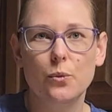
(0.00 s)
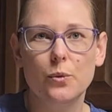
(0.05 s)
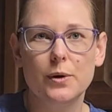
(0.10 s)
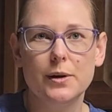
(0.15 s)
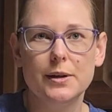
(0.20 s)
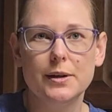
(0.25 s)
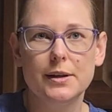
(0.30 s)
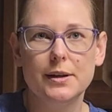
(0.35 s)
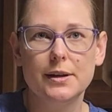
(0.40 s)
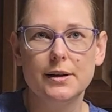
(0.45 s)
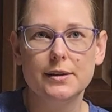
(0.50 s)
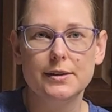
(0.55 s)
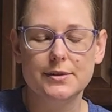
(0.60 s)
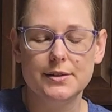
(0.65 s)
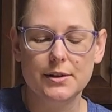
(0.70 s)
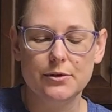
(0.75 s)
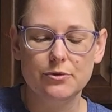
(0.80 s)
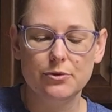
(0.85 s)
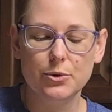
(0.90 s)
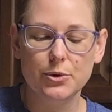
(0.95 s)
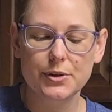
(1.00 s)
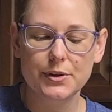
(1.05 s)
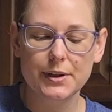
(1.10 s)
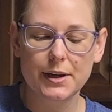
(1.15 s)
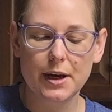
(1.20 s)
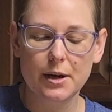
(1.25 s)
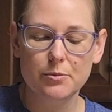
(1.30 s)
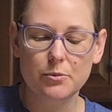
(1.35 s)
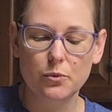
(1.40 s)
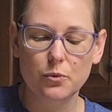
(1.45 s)
1/4
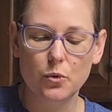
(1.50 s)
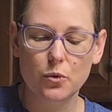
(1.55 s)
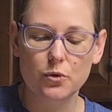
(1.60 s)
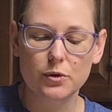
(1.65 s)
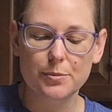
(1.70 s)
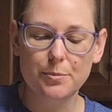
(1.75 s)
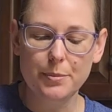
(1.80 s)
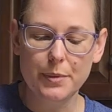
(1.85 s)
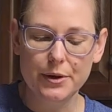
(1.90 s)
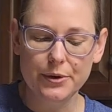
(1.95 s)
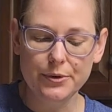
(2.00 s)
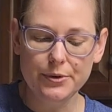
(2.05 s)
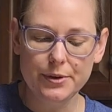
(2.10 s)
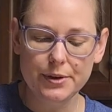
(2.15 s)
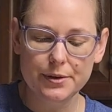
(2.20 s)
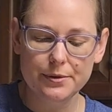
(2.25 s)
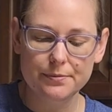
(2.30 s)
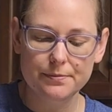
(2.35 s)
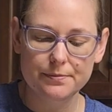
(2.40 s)
cup warm milk.